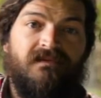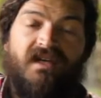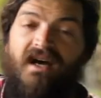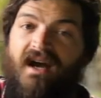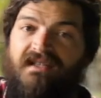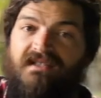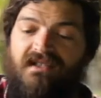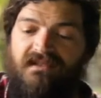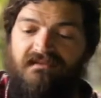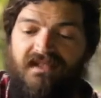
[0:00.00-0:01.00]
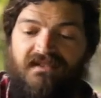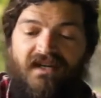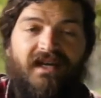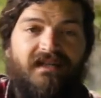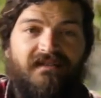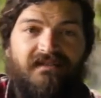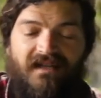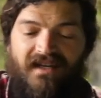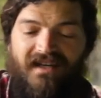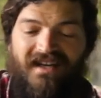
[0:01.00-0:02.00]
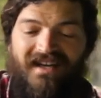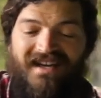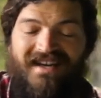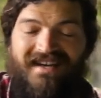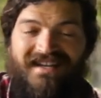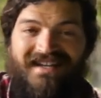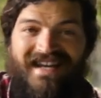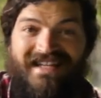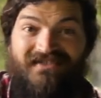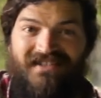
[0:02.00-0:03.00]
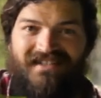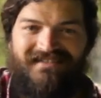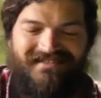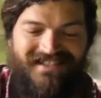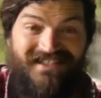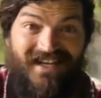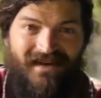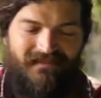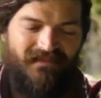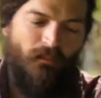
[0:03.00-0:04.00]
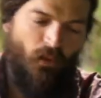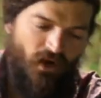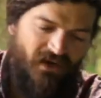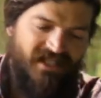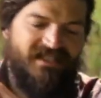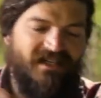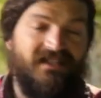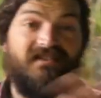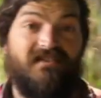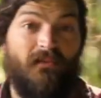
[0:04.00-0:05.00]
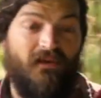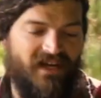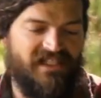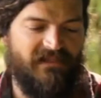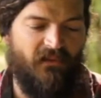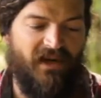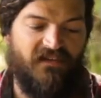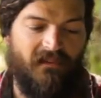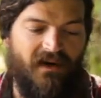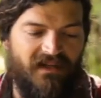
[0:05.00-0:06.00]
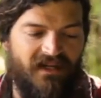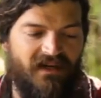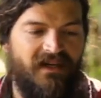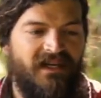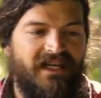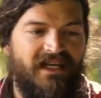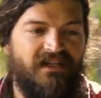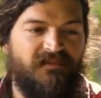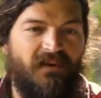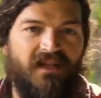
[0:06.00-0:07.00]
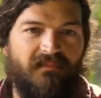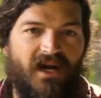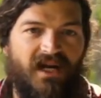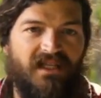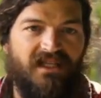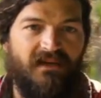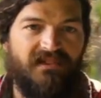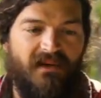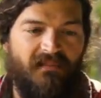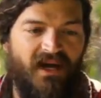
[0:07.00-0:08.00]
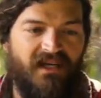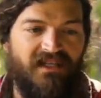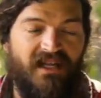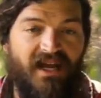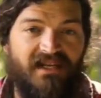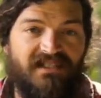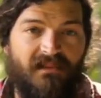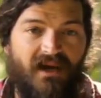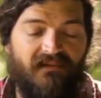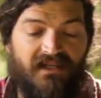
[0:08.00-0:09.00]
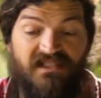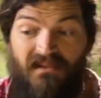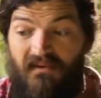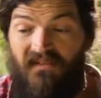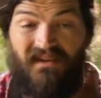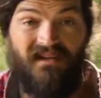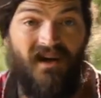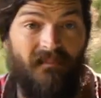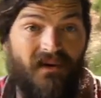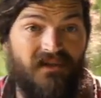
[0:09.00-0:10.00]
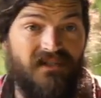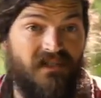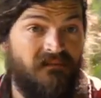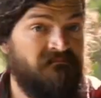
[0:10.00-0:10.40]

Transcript: Not oxygen. That's right. Nitrogen. Good job. More greens here. These are some more vegetable waste from earlier. Here's part of the broccoli that was in my pocket that I ate some of it. Some of it fell in the compost.